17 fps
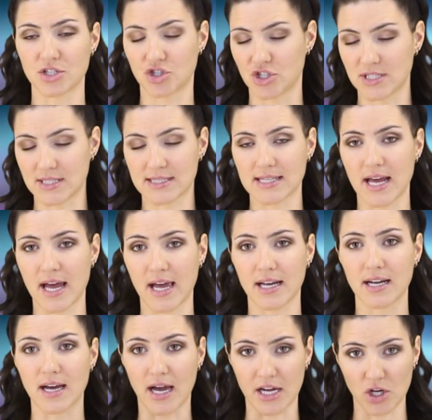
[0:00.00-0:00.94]
She
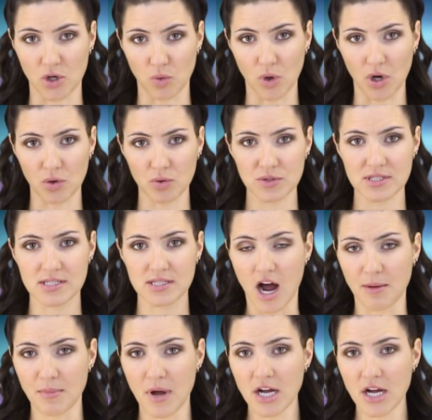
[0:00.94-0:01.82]
said, I quote, I'm